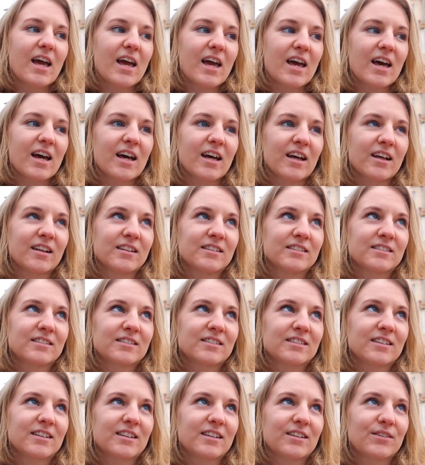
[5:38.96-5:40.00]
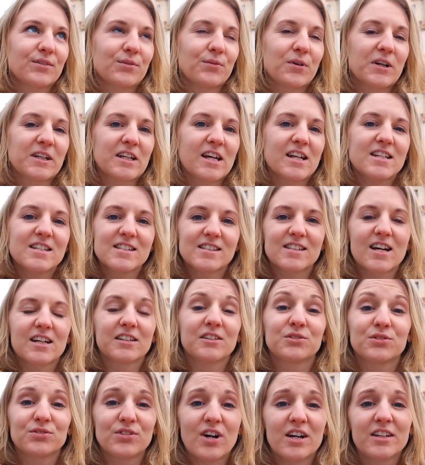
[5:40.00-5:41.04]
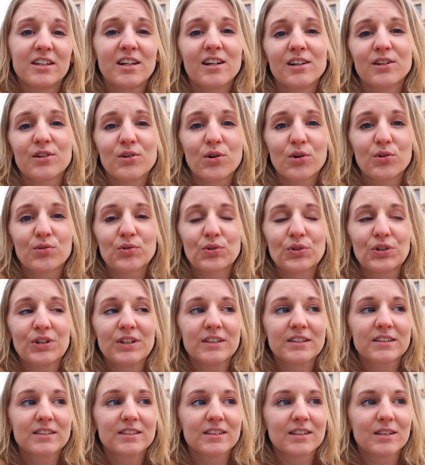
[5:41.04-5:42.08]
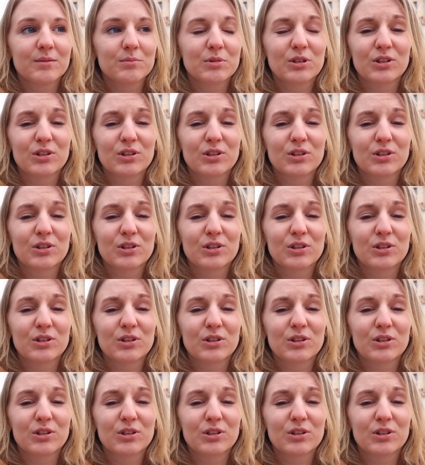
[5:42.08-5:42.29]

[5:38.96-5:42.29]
and when I decided to finally go for it,